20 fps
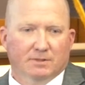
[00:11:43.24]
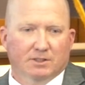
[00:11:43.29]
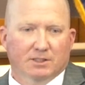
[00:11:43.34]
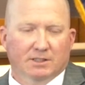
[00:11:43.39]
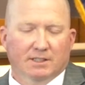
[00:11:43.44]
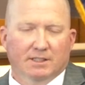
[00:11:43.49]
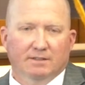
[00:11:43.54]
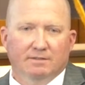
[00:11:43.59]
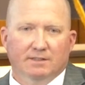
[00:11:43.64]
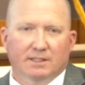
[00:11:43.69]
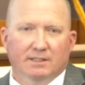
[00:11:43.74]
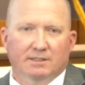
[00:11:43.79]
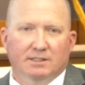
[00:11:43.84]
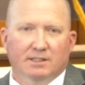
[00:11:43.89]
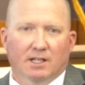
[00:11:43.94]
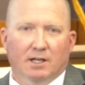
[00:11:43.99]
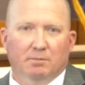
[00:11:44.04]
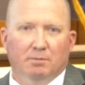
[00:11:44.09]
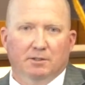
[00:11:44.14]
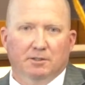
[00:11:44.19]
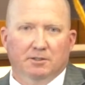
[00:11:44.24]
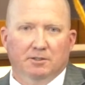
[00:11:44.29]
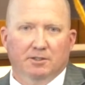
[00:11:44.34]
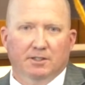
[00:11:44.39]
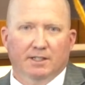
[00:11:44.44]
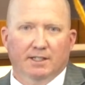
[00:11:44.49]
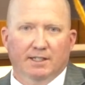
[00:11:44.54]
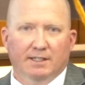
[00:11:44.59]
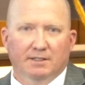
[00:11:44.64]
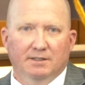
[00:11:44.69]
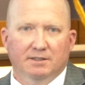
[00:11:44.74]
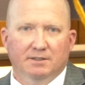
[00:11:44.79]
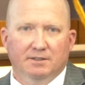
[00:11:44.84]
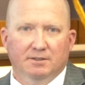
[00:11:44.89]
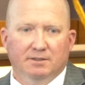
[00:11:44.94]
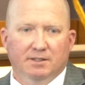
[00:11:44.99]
It just gives us an opportunity to